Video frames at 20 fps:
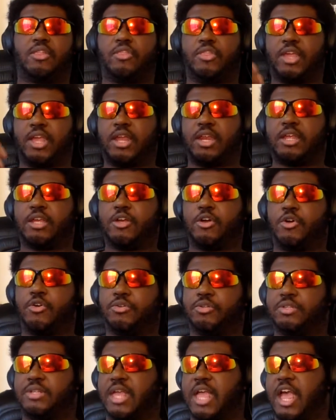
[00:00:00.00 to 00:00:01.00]
Then it
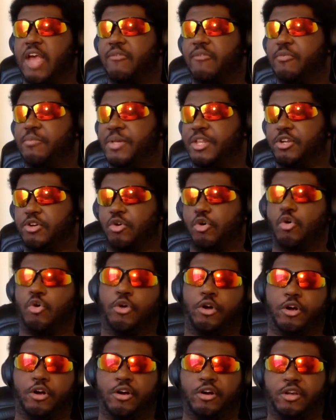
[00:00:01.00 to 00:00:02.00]
goes alphabetical
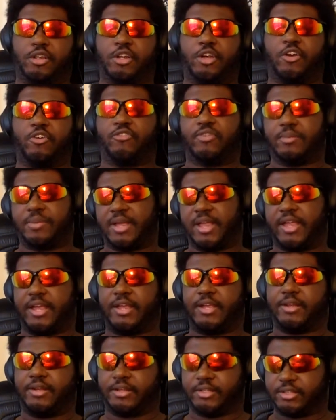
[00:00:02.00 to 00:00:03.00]
order, you know, from
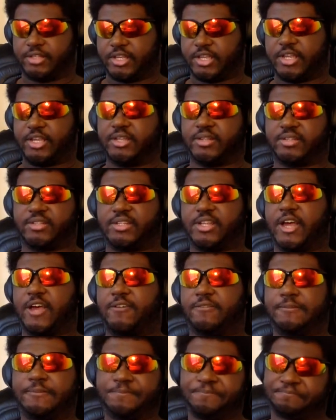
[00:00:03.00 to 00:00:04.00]
A to Z and
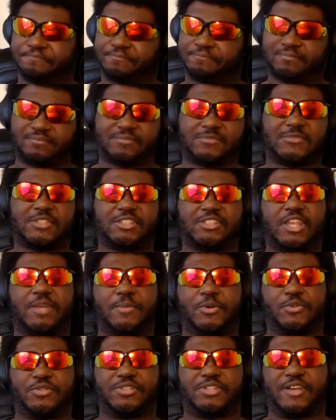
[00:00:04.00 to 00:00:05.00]
stuff. The same
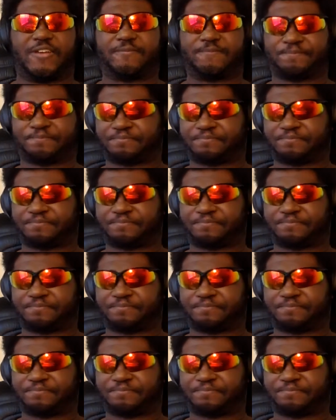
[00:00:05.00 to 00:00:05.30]
old stuff.